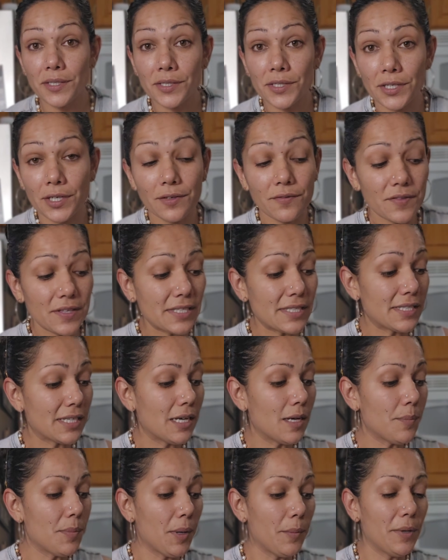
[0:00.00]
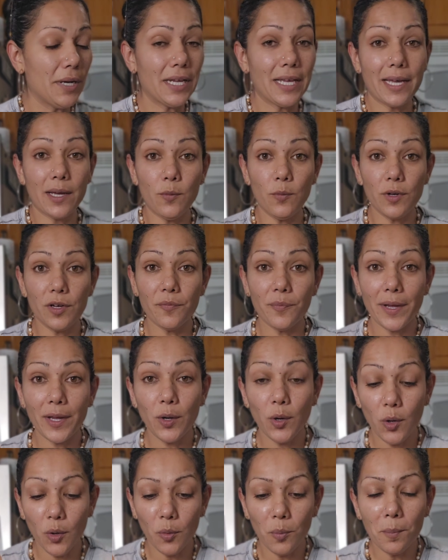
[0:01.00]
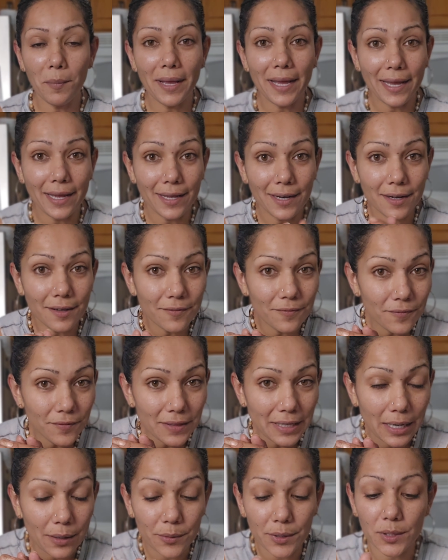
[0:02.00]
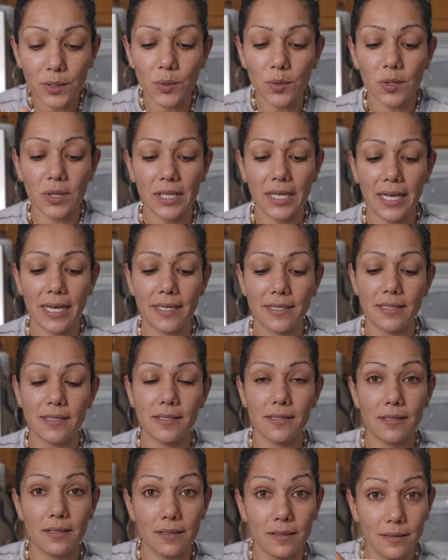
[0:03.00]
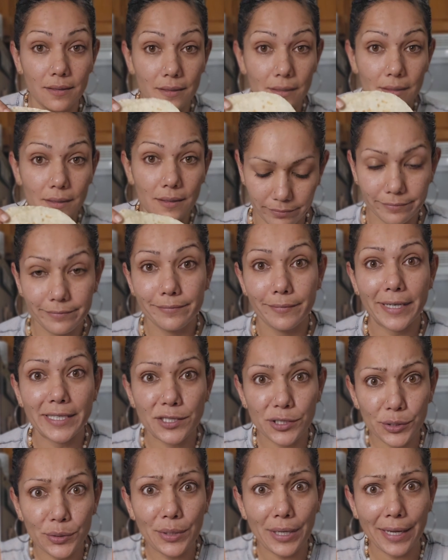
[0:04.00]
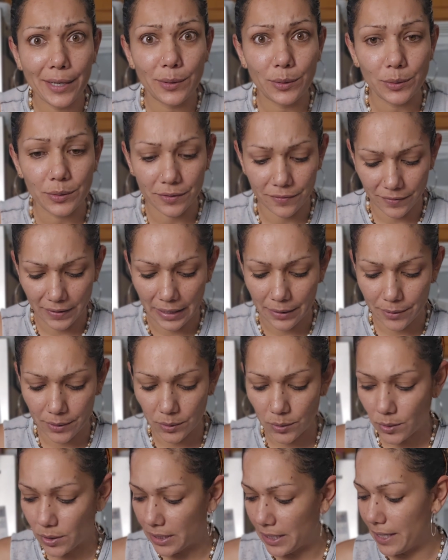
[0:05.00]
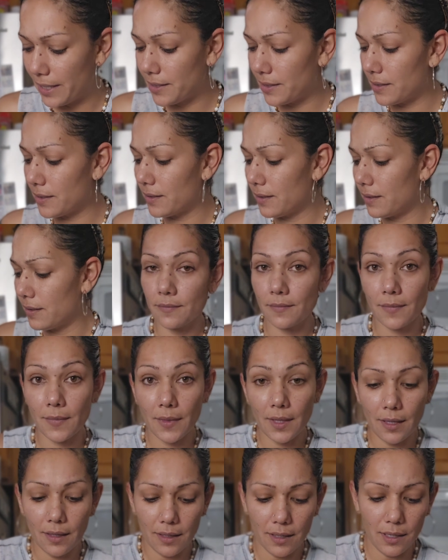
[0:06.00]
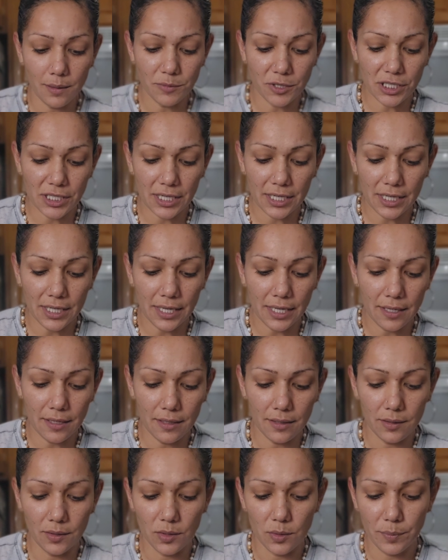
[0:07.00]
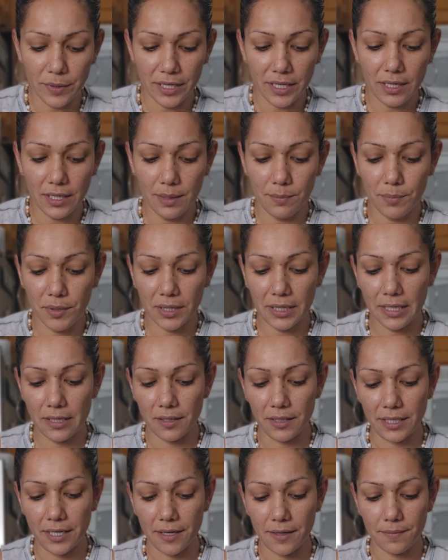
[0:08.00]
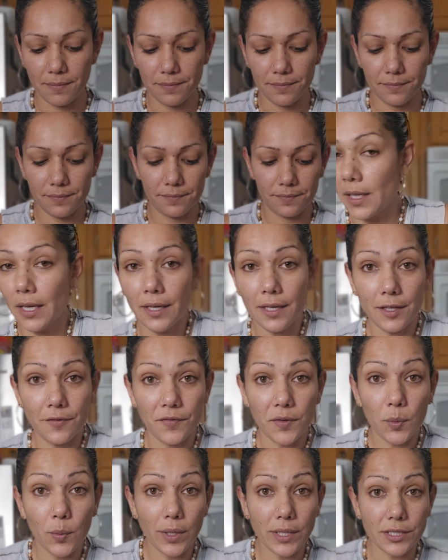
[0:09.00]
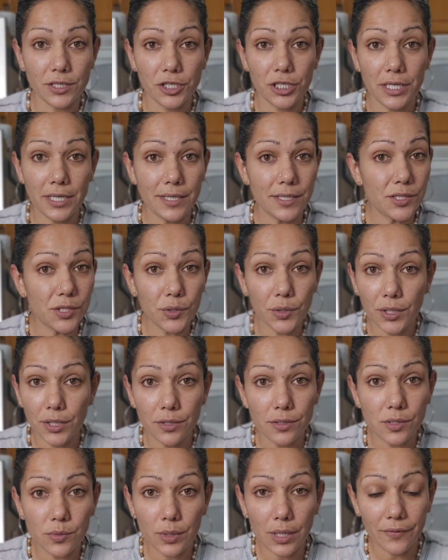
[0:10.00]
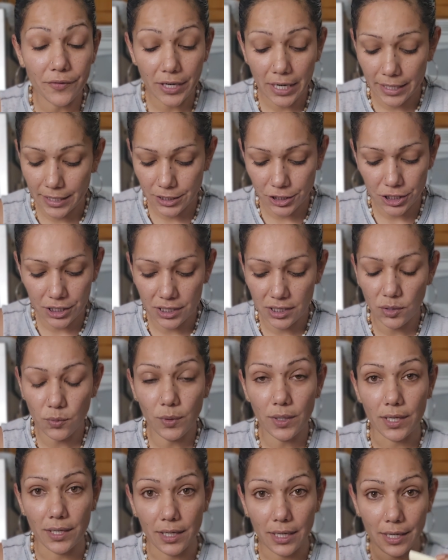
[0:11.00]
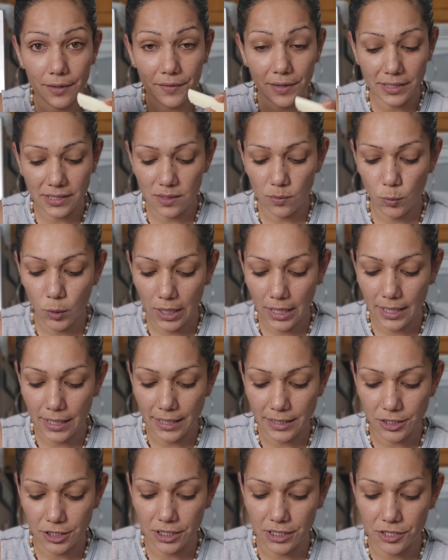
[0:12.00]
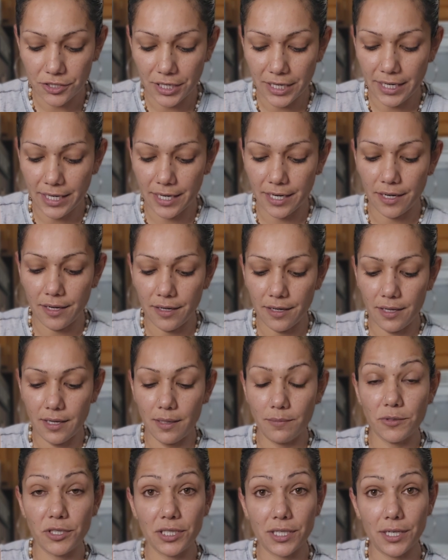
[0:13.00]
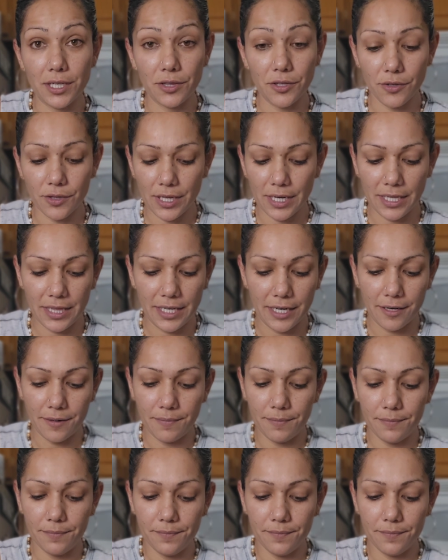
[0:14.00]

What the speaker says: To serve this up, I'm going to get one of my homemade flour tortillas. My 2-day-old flour tortillas. And I'm just going to get a little bit and put that on there. If you want cheese, you can use whatever kind of cheese you want. I've got some Oaxaca cheese right here. And I'm just going to throw that in there.